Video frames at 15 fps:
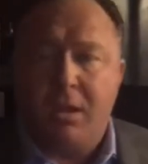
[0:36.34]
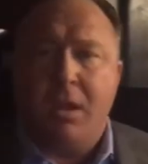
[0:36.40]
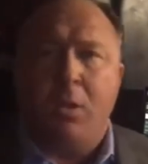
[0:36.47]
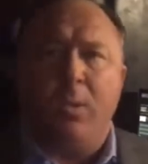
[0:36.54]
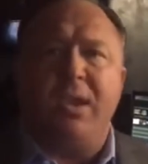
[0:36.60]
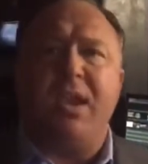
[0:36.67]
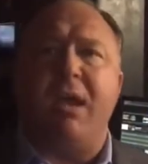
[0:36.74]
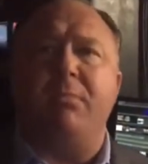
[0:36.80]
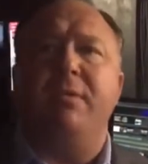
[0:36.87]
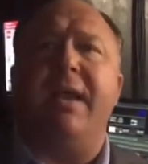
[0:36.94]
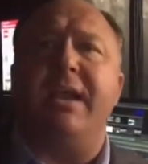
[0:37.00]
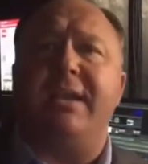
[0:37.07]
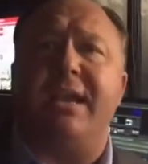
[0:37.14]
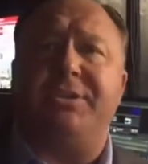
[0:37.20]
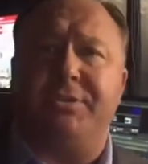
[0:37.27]
We covered
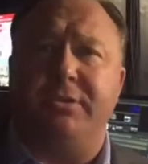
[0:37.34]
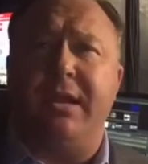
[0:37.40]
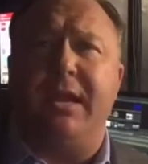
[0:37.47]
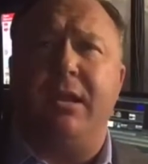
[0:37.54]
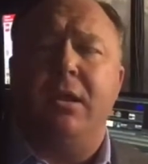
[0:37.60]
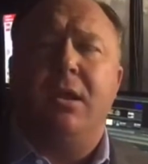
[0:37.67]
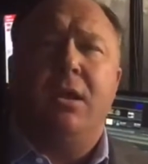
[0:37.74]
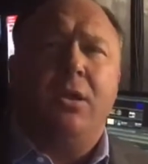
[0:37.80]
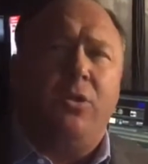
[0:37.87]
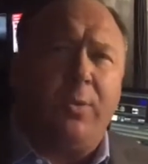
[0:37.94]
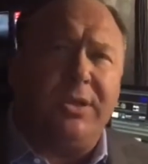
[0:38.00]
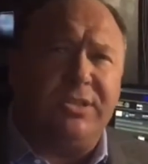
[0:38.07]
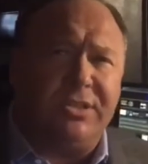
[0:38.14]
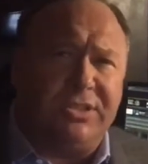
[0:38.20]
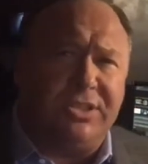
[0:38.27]
that yesterday. The
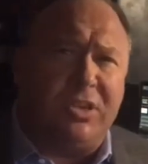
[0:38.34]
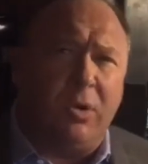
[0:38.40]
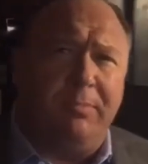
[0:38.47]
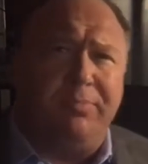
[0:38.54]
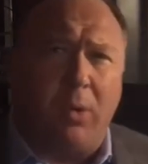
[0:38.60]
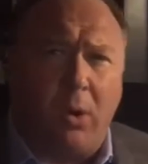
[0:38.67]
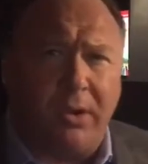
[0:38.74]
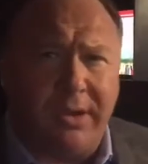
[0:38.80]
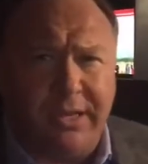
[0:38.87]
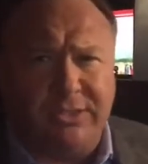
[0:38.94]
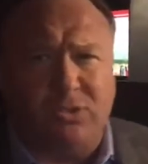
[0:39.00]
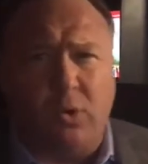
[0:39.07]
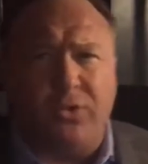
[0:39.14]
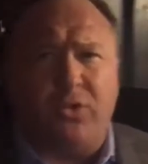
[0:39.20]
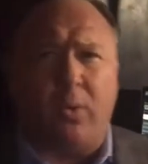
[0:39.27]
reason this is so important
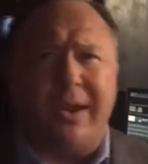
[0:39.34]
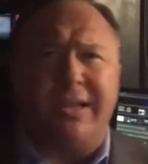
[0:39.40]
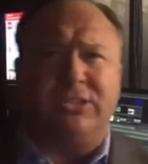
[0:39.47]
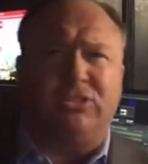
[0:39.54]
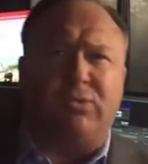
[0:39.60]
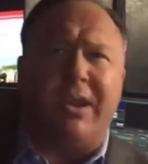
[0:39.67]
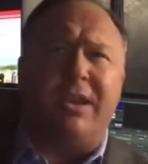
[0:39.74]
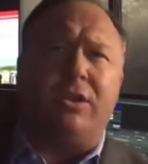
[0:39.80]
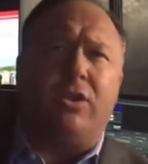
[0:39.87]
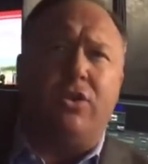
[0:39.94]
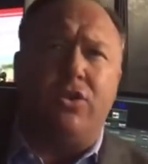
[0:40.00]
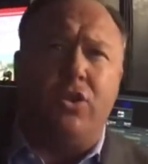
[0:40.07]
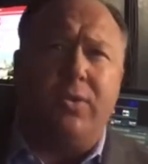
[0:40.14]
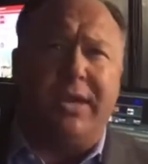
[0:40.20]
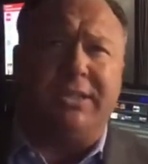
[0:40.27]
is North Korea is threatening to
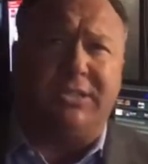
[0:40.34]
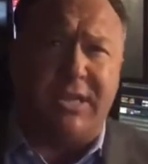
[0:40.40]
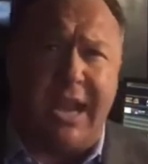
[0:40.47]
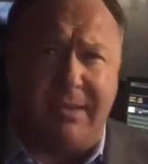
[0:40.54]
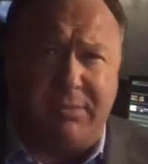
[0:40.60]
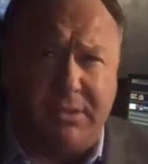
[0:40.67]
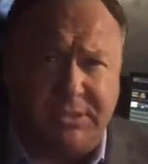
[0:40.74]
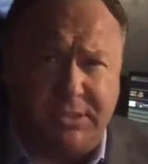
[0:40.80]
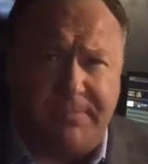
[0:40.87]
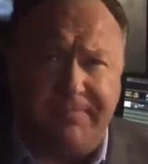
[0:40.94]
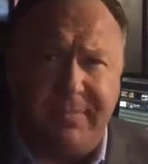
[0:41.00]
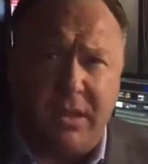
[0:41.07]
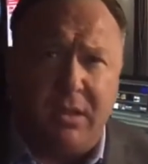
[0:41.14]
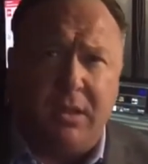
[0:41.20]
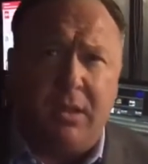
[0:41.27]
nuke its neighbors.
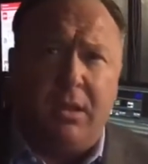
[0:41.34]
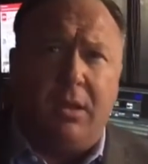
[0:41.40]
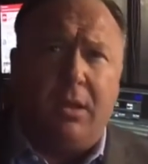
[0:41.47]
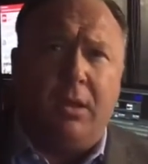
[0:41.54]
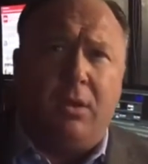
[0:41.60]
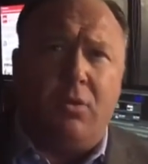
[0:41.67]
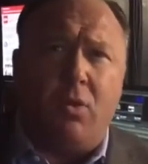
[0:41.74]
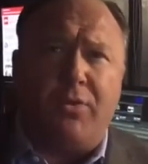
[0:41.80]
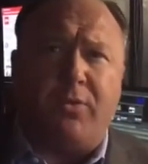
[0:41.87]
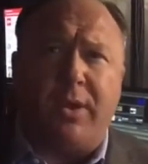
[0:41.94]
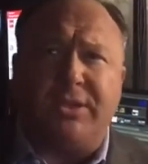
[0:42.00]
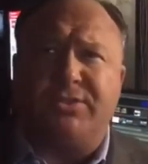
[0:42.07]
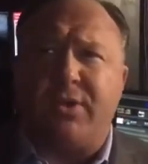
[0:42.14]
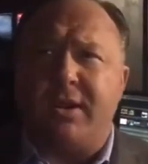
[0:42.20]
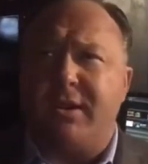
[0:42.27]
North Korea
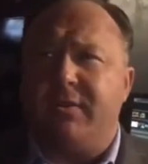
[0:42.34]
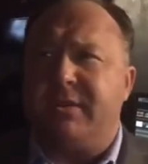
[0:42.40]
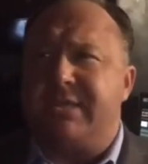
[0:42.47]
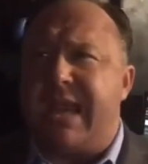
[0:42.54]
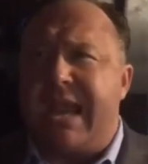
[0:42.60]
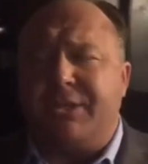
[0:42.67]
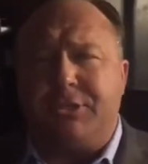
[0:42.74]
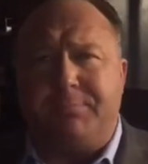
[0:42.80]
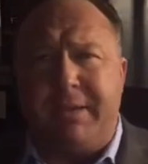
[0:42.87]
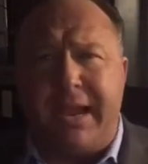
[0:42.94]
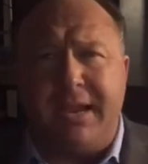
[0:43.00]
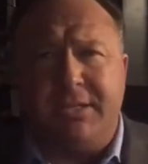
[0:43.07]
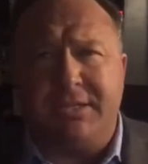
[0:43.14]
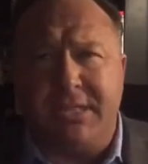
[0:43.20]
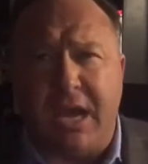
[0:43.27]
is threatening to attack
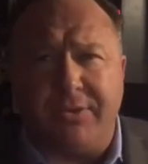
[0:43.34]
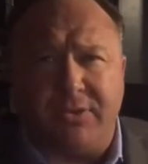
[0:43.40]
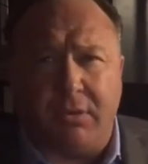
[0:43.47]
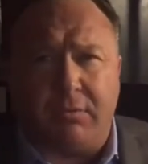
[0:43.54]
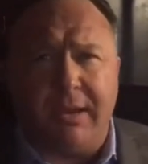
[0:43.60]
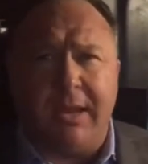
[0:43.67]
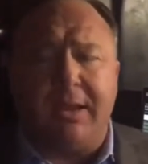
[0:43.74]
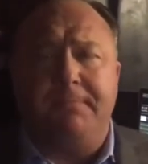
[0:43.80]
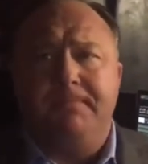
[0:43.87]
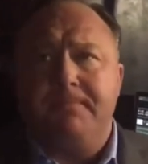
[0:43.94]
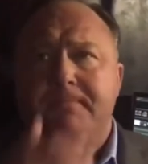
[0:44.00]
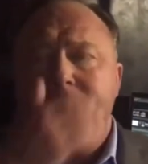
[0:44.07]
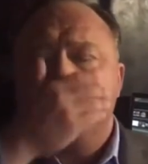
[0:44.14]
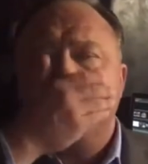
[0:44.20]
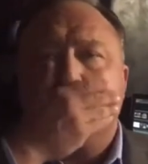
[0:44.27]
Japan, South Korea.
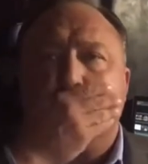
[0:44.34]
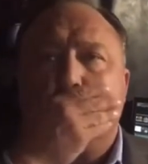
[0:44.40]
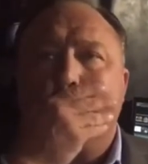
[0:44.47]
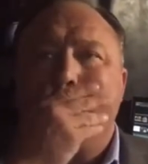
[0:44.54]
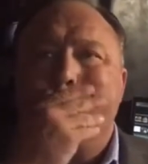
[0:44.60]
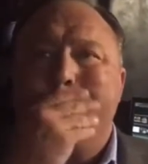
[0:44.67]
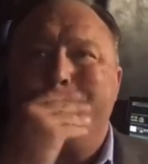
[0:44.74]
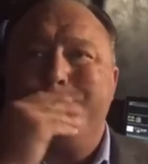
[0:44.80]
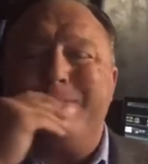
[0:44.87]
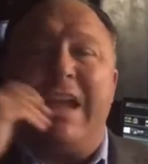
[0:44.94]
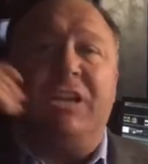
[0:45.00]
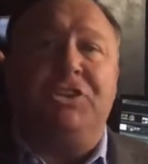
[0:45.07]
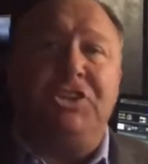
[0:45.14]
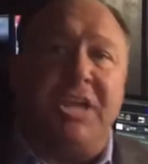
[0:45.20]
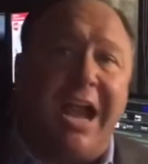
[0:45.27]

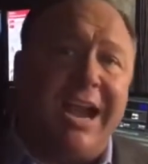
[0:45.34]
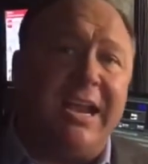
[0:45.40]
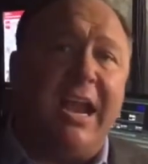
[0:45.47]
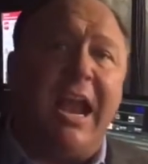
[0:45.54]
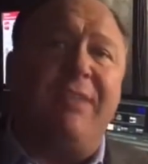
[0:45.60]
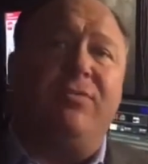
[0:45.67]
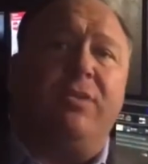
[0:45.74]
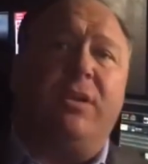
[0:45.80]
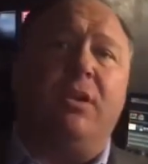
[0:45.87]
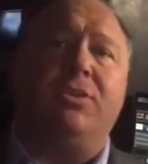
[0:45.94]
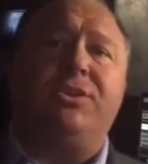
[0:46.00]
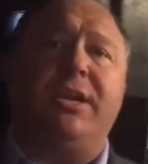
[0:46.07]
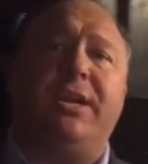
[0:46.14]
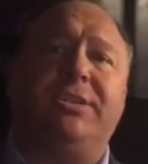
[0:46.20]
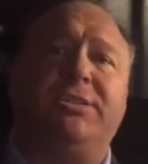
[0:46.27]
And China, after
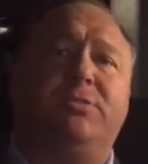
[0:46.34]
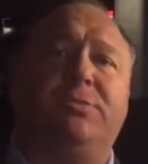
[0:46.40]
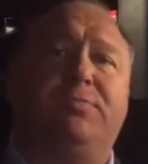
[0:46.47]
negotiations with